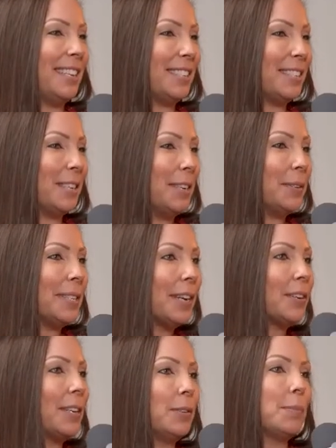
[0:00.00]
Yeah. It
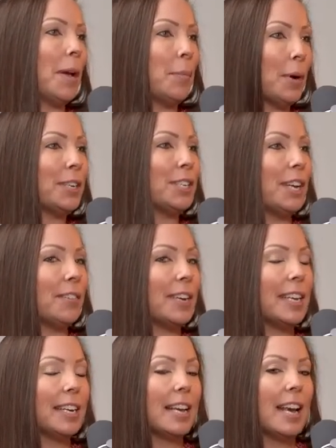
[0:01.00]
literally was my impression of
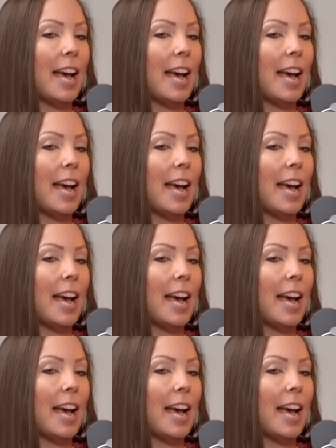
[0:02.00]
it.